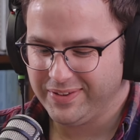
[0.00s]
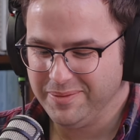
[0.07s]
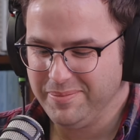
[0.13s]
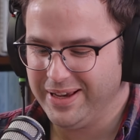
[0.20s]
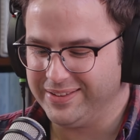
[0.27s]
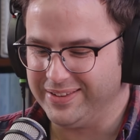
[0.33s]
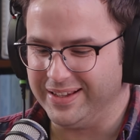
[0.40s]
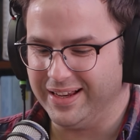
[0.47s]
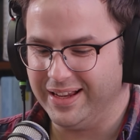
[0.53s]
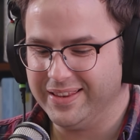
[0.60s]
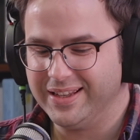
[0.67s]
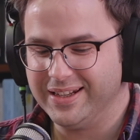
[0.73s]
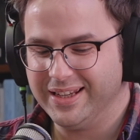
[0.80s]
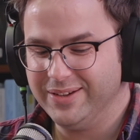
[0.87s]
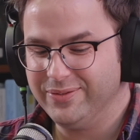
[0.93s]
Which is amazing.
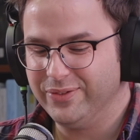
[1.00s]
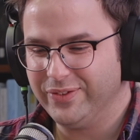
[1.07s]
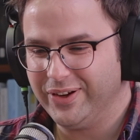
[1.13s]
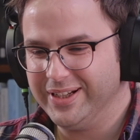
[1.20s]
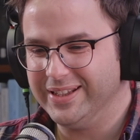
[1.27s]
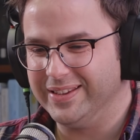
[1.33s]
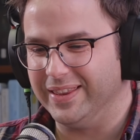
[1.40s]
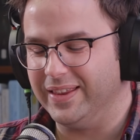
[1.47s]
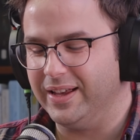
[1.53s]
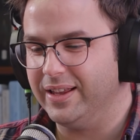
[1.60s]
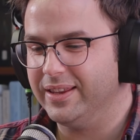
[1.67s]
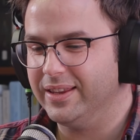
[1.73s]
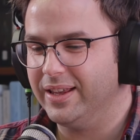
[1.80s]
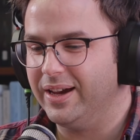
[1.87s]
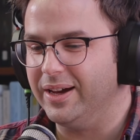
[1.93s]
And then even funnier than
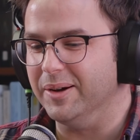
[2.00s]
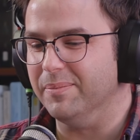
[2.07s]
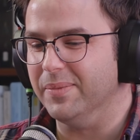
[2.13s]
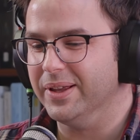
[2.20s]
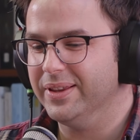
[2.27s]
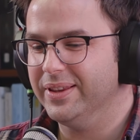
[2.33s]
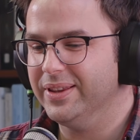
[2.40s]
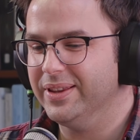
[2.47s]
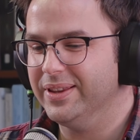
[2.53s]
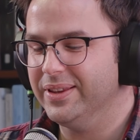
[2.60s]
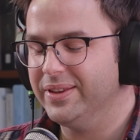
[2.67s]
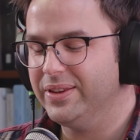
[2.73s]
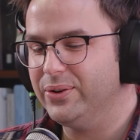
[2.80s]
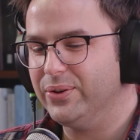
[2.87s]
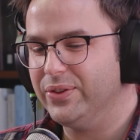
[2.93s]
that,
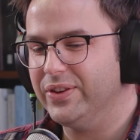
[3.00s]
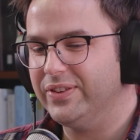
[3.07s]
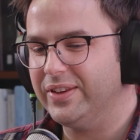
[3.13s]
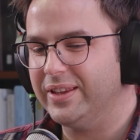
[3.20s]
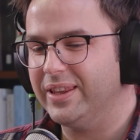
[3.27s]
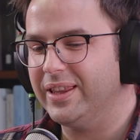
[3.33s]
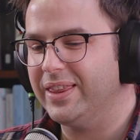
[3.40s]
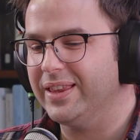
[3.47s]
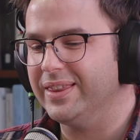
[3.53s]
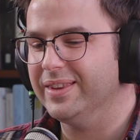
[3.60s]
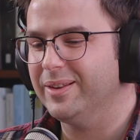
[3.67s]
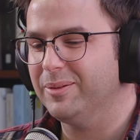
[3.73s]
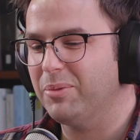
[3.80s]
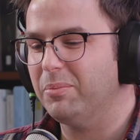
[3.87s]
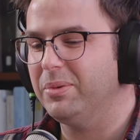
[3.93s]
the authors say that they think
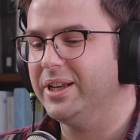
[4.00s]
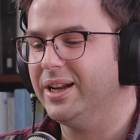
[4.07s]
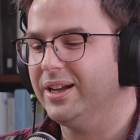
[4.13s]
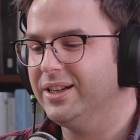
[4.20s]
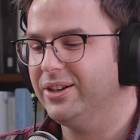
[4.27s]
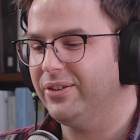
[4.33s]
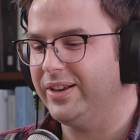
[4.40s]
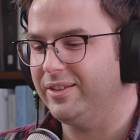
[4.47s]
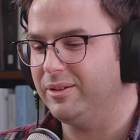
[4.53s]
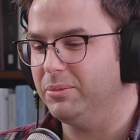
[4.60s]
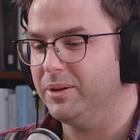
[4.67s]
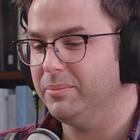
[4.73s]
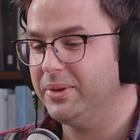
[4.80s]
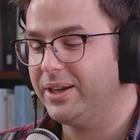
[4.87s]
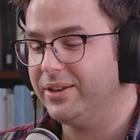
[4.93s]
this is probably an
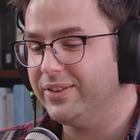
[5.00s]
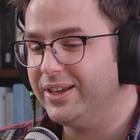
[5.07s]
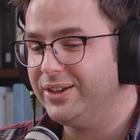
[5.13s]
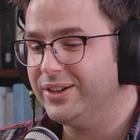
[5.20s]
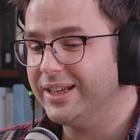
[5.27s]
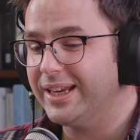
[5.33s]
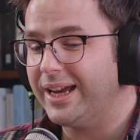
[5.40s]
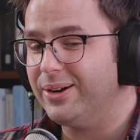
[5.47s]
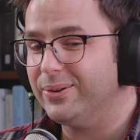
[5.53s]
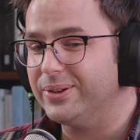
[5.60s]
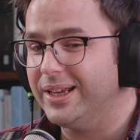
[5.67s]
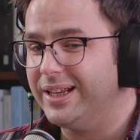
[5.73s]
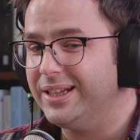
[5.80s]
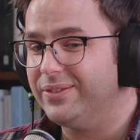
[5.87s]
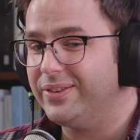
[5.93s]
underestimate because they couldn't
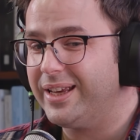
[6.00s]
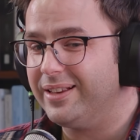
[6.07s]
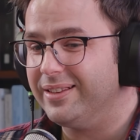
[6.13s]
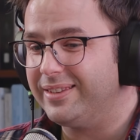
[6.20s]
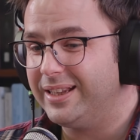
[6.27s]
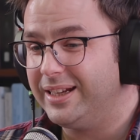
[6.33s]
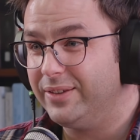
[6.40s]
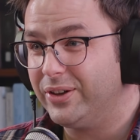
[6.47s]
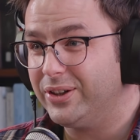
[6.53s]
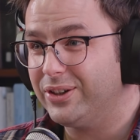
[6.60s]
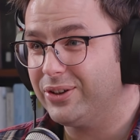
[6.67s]
count any of the ants that live